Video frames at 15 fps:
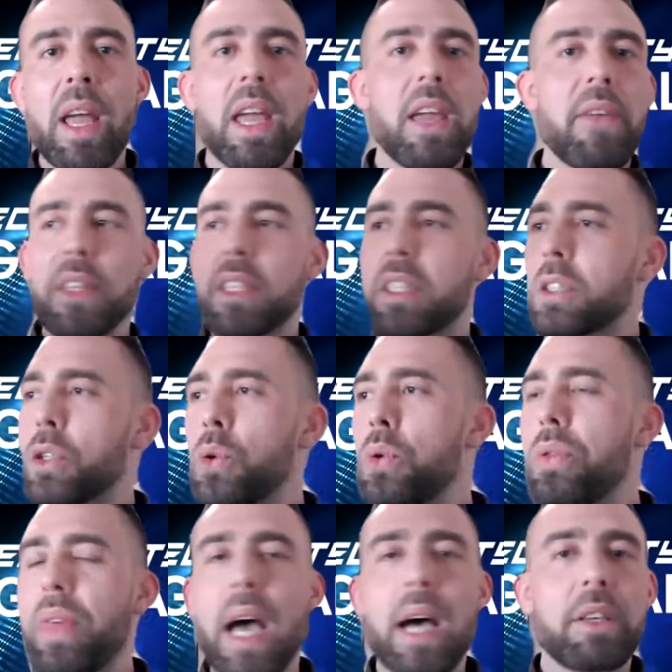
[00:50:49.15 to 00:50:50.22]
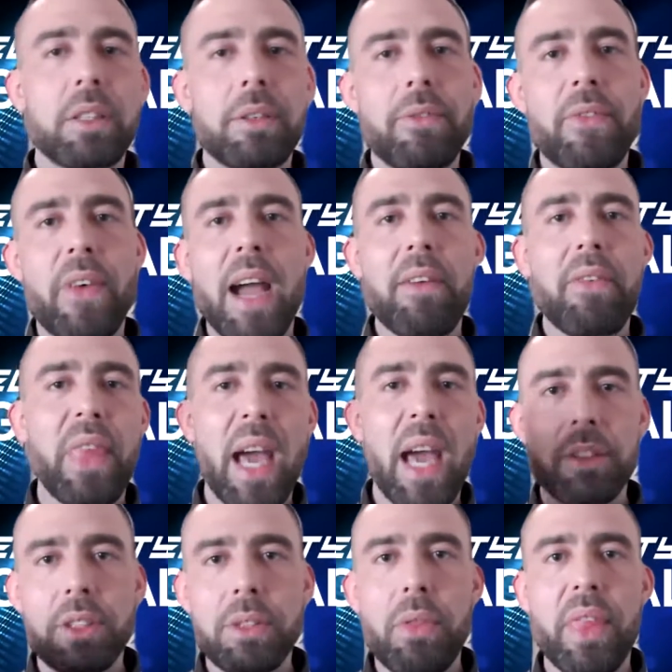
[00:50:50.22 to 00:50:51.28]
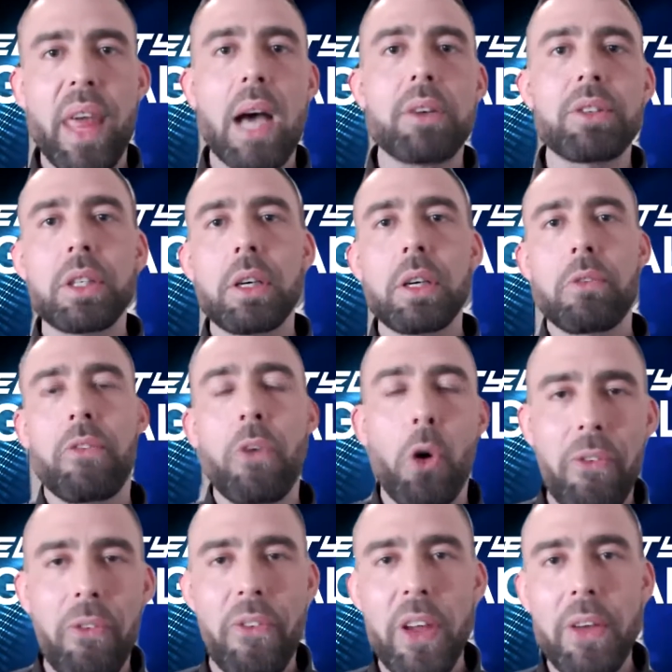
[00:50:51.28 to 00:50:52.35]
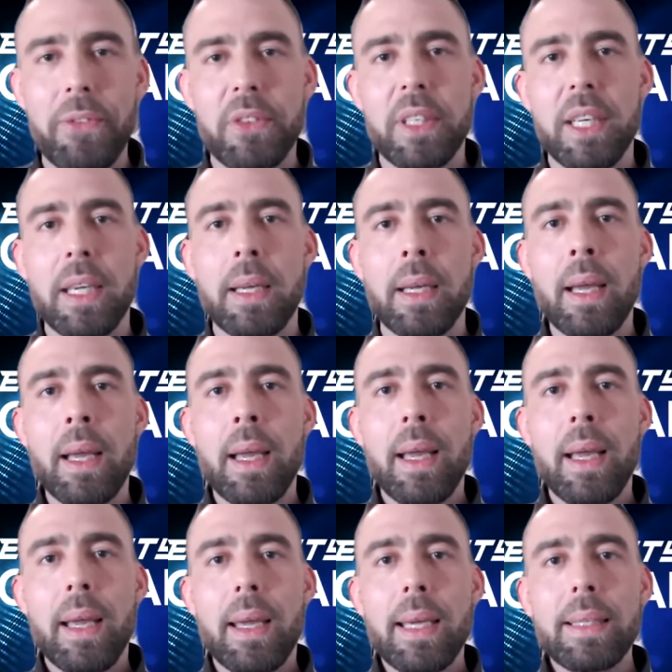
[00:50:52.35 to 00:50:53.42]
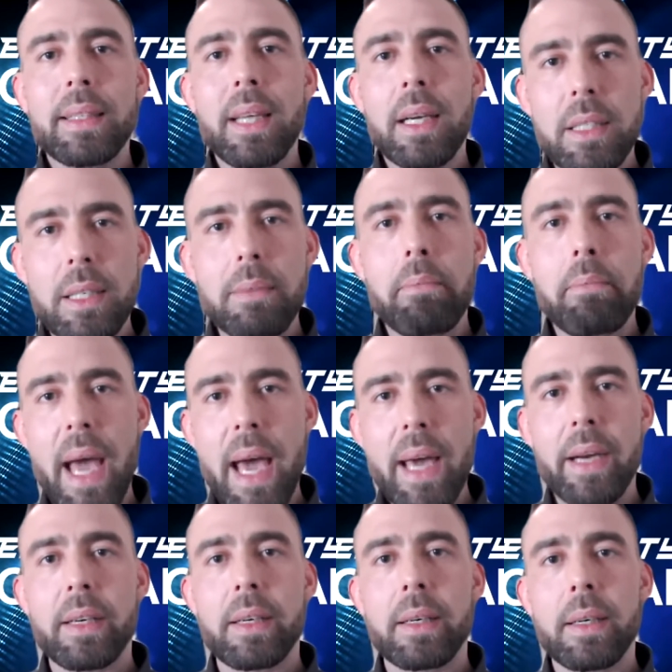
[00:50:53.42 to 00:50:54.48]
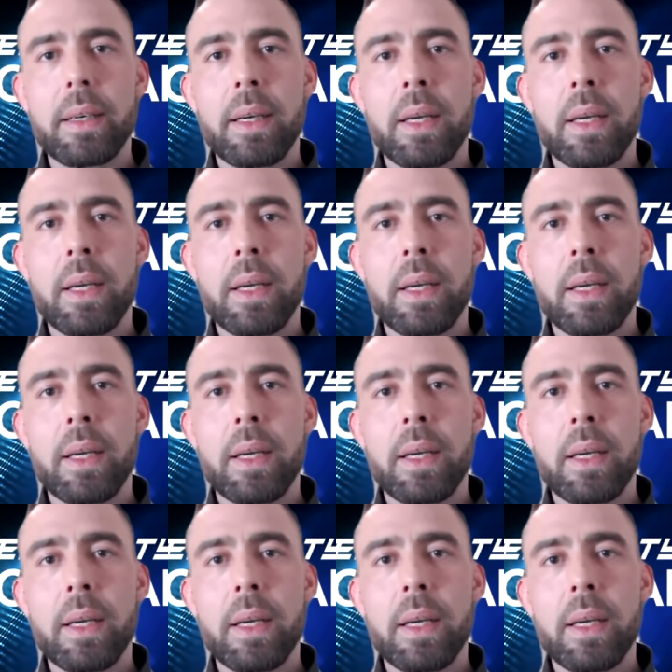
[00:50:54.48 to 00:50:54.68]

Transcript: If it's 2,000, 5,000, 1,000, or 50, it doesn't matter.